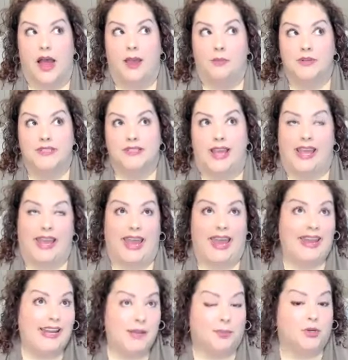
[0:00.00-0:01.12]
I would say
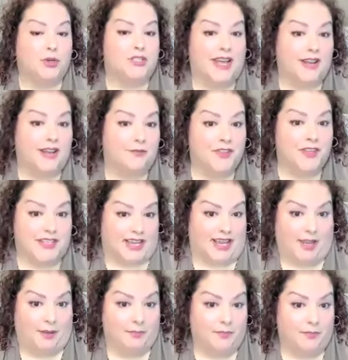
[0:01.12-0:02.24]
80% of the
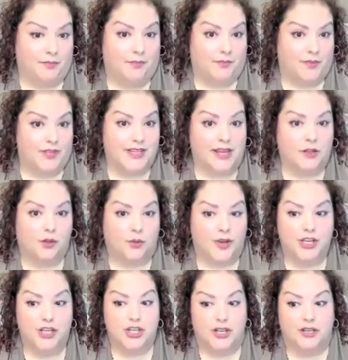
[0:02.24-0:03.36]
time, the
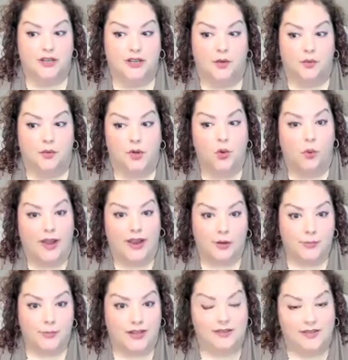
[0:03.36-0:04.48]
declaration
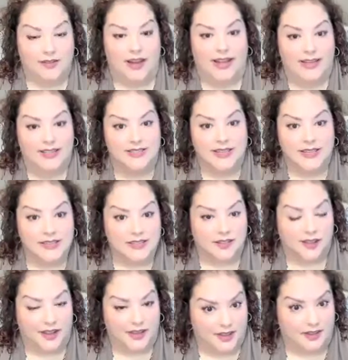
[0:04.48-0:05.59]
requirements that exist
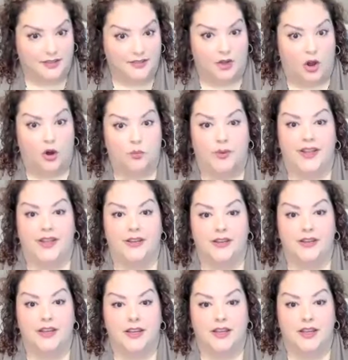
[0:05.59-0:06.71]
like this are written